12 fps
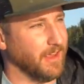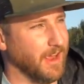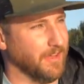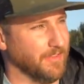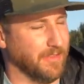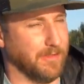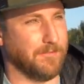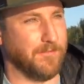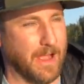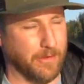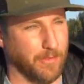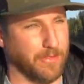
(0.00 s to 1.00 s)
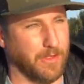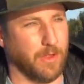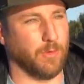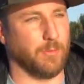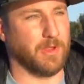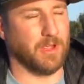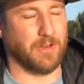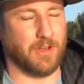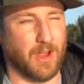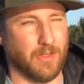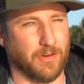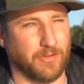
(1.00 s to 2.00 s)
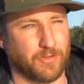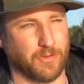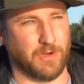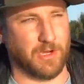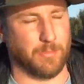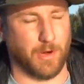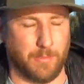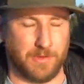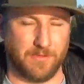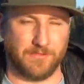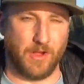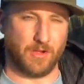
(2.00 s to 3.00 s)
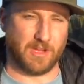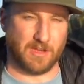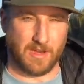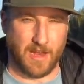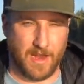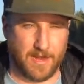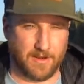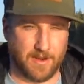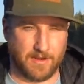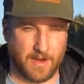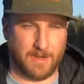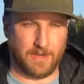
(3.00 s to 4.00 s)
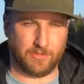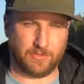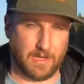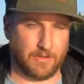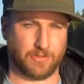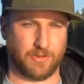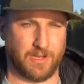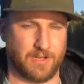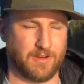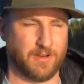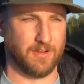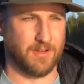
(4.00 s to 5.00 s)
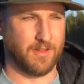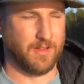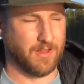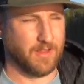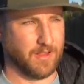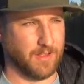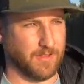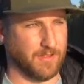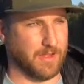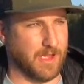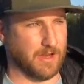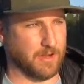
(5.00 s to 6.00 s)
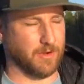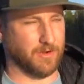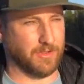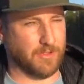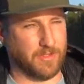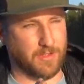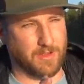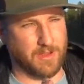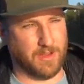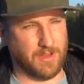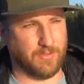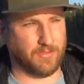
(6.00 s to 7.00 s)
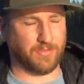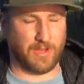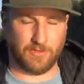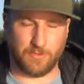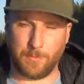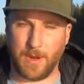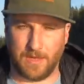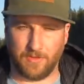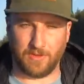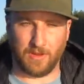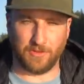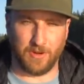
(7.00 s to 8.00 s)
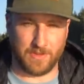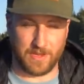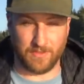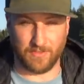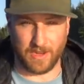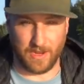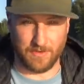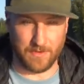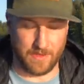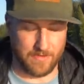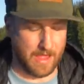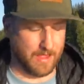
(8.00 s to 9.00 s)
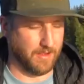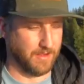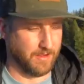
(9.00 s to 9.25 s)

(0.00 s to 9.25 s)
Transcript: And then the final thing would be another screen, probably a Vulcan 9, a 9 inch touchscreen that goes at the station, the pilot station on the inside. And that